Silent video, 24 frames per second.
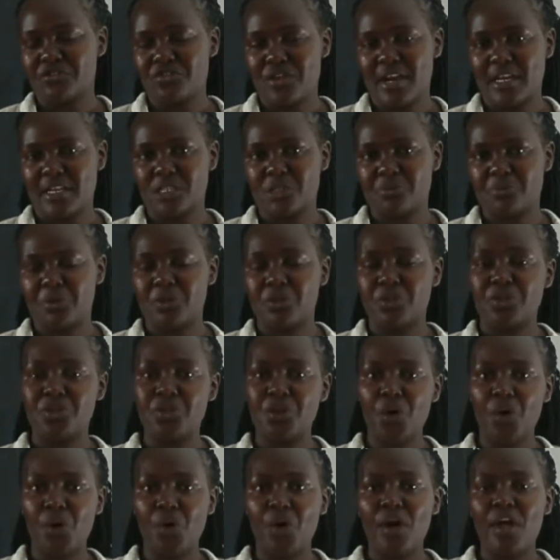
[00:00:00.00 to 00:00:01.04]
transport,
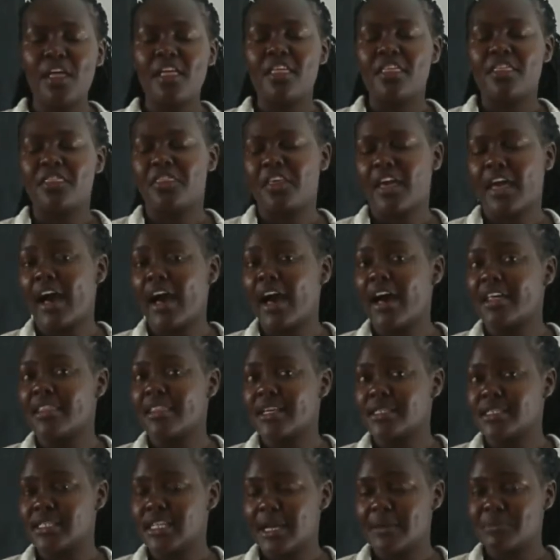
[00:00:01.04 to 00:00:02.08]
though there are
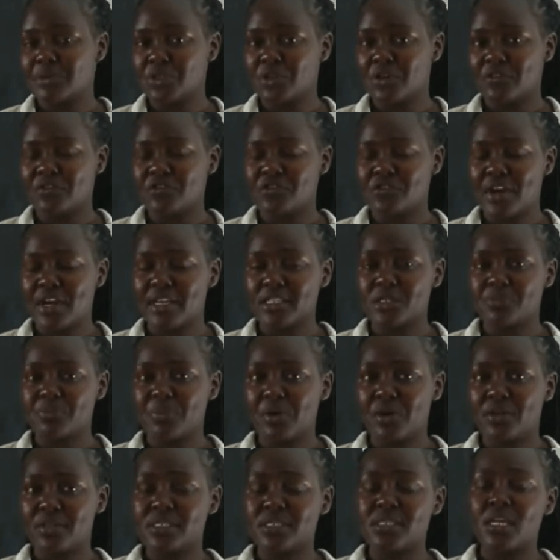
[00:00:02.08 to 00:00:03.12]
other types of
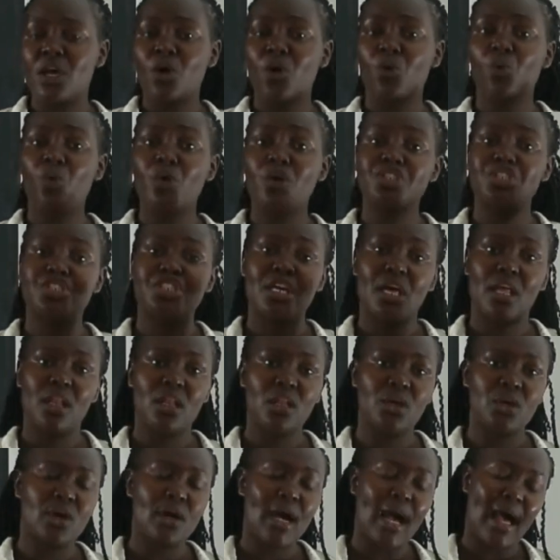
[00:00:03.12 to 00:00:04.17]
transport we shall
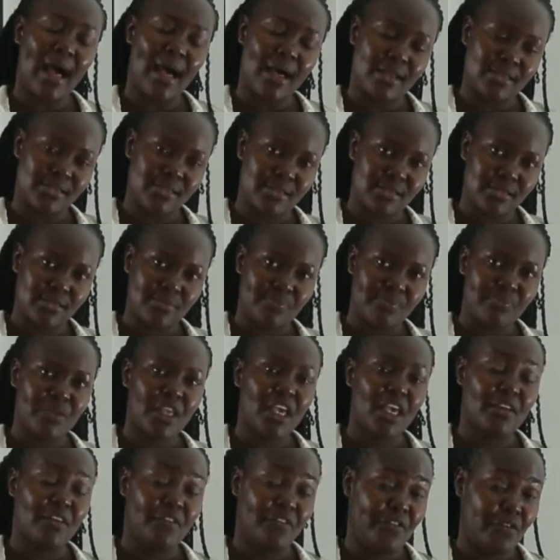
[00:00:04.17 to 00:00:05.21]
look at
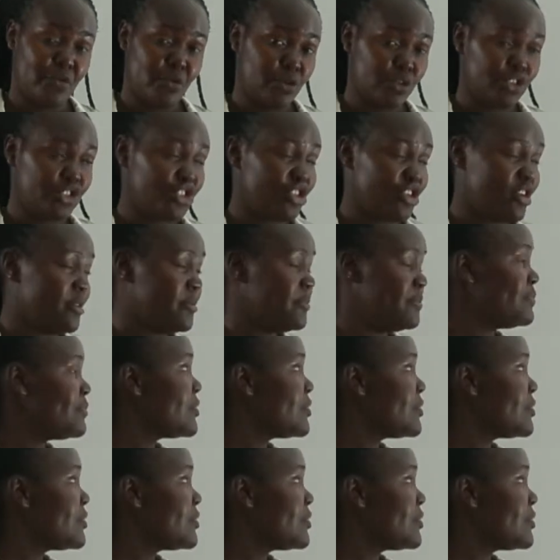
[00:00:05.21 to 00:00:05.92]
in future.